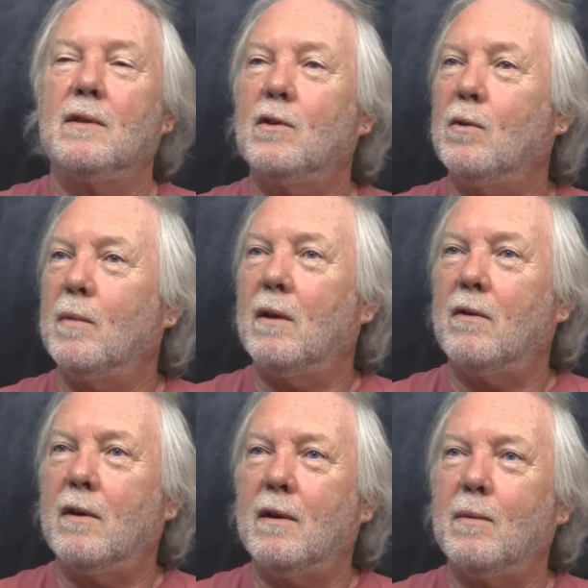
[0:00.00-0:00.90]
two months
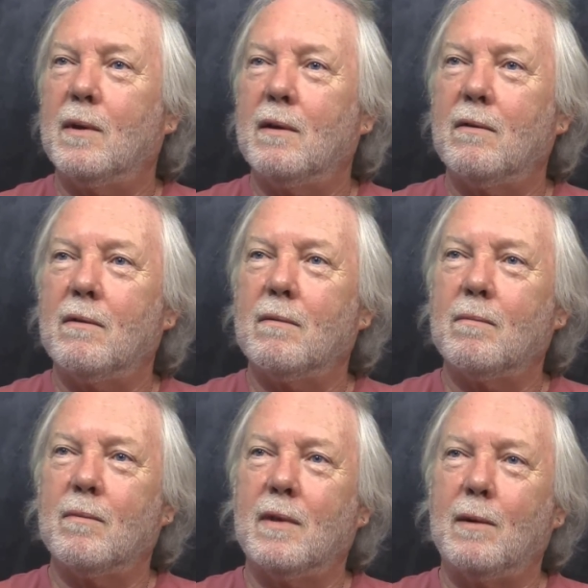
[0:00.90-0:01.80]
anyway. So
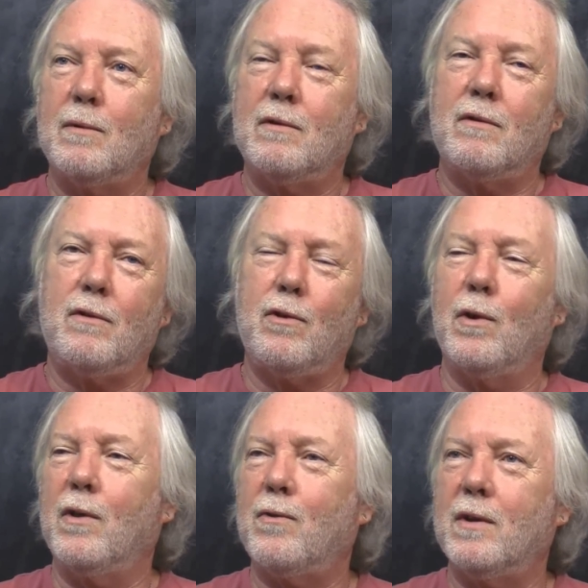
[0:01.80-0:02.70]
that was
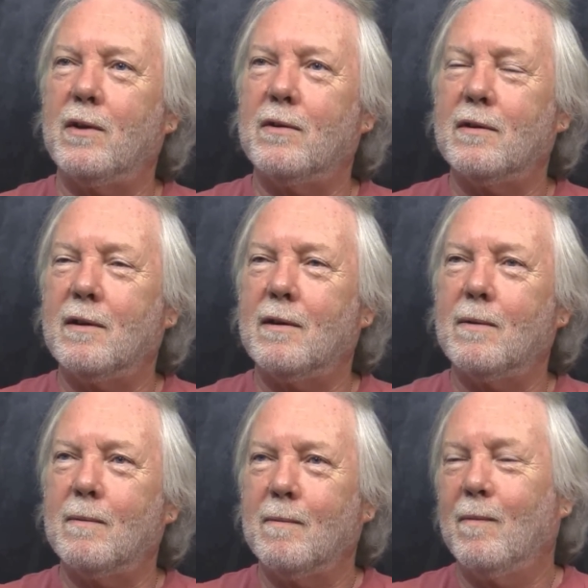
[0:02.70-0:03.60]
33 years
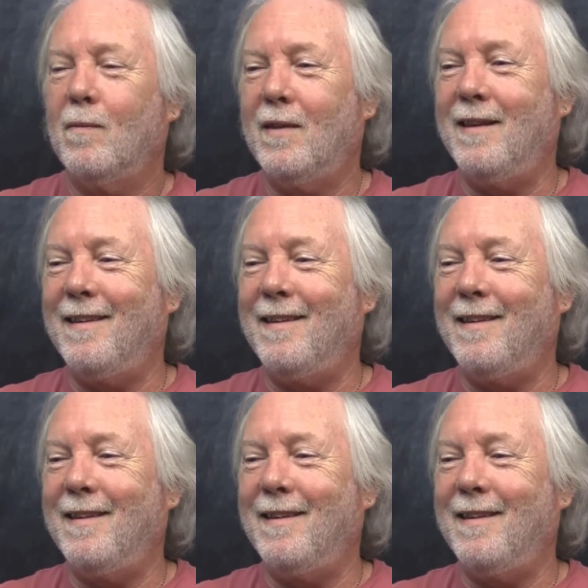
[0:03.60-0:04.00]
ago.